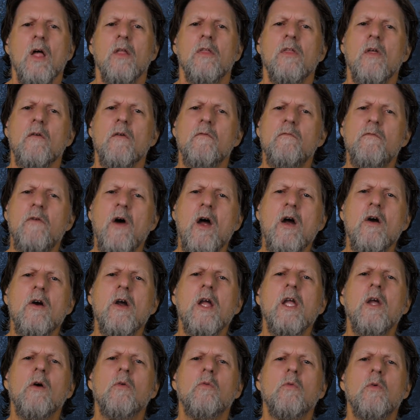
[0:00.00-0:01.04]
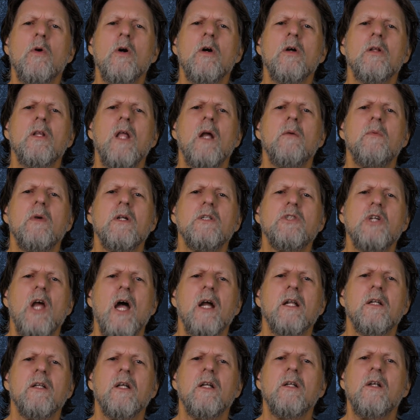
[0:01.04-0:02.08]
The very word they
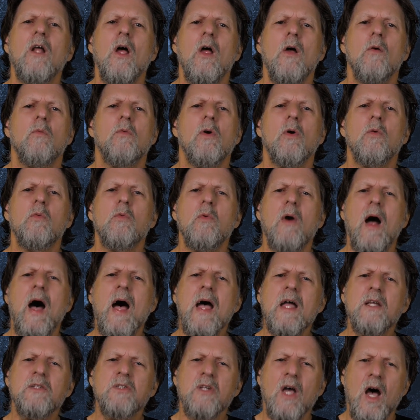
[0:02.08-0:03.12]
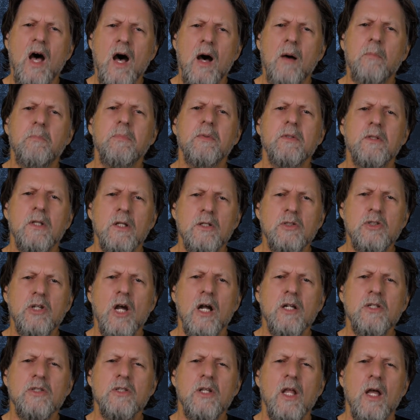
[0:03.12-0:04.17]
rejected will rise up to
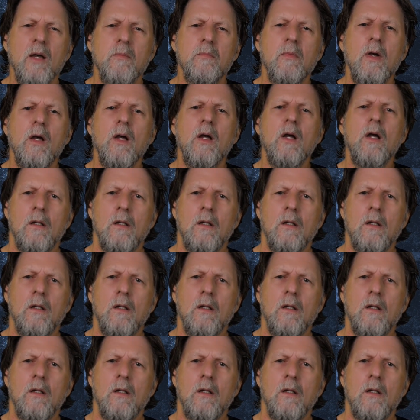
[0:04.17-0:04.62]
judge them.